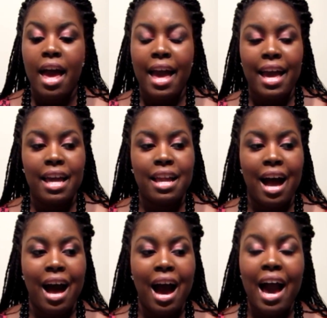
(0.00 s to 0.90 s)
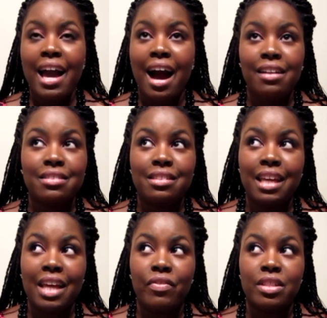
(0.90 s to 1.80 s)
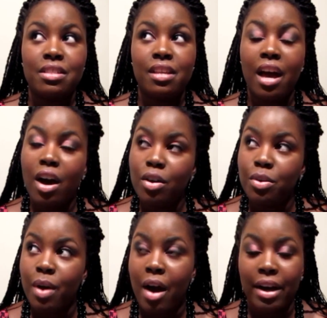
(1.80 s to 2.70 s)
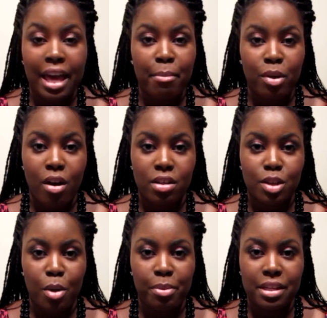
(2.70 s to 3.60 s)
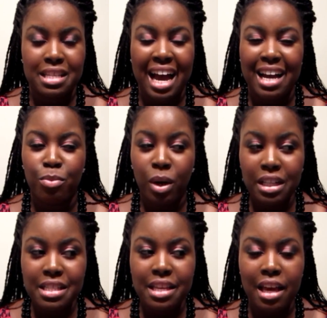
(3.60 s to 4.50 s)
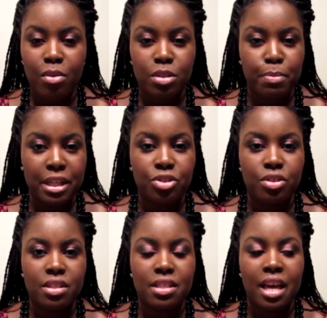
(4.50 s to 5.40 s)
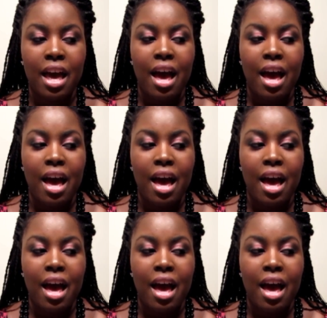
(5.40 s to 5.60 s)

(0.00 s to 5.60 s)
And I honestly can't even tell you how I came across Copious. I want to say it was Pinterest.